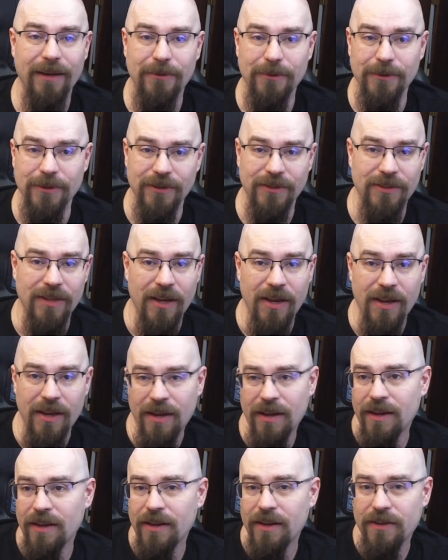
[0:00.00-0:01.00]
It was
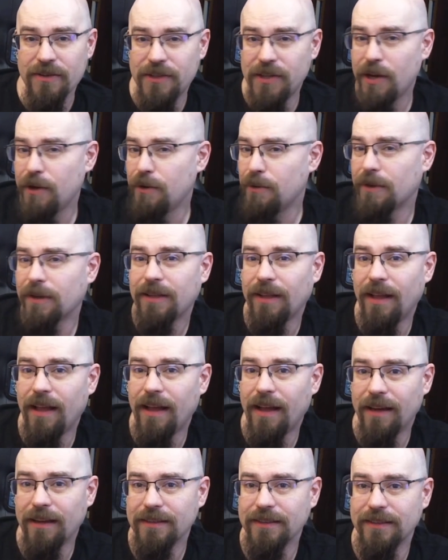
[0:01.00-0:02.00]
two
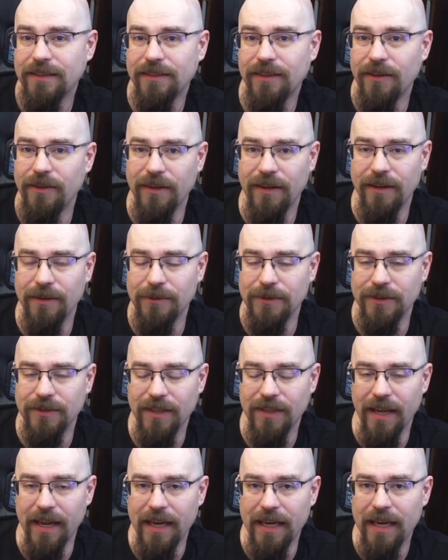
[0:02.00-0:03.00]
o'clock, so that it
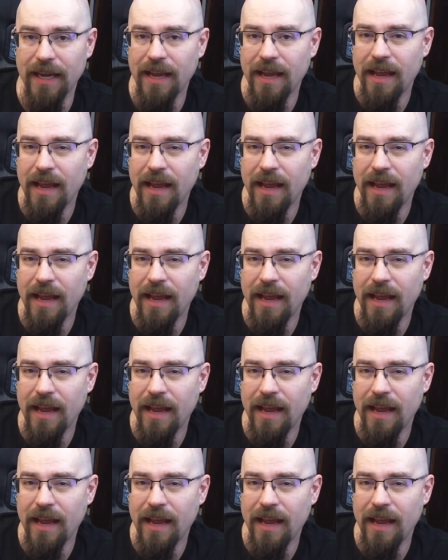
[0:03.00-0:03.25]
was like